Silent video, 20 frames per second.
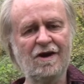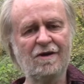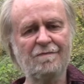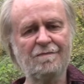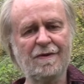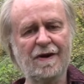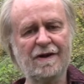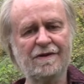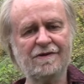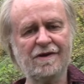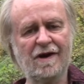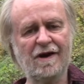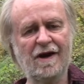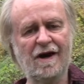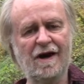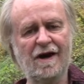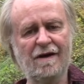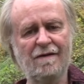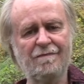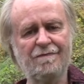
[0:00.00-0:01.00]
But
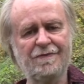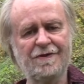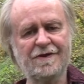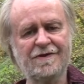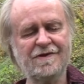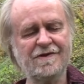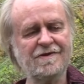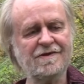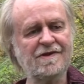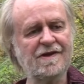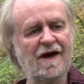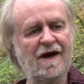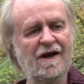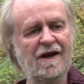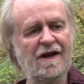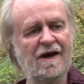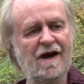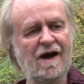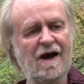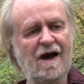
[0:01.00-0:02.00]
this is
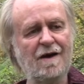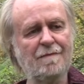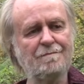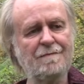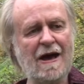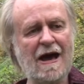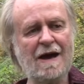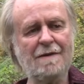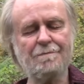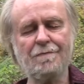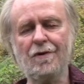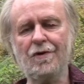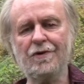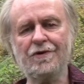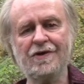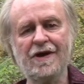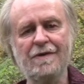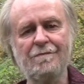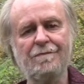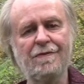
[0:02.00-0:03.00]
not a map or
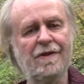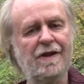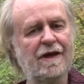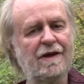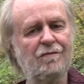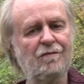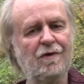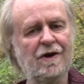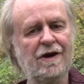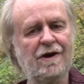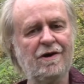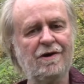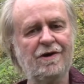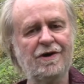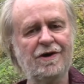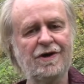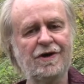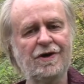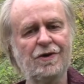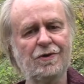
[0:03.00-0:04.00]
template where
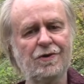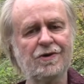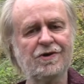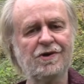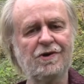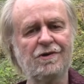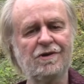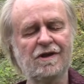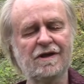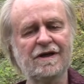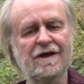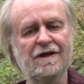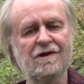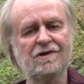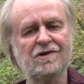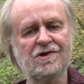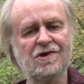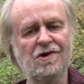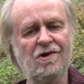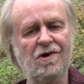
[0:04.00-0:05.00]
you're totally in
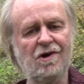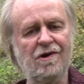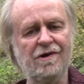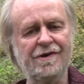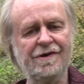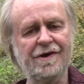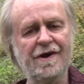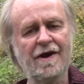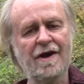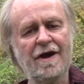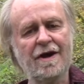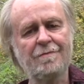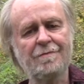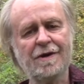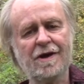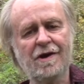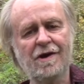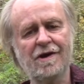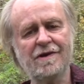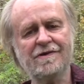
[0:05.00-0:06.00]
charge,
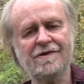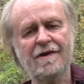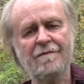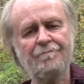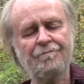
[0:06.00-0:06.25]
because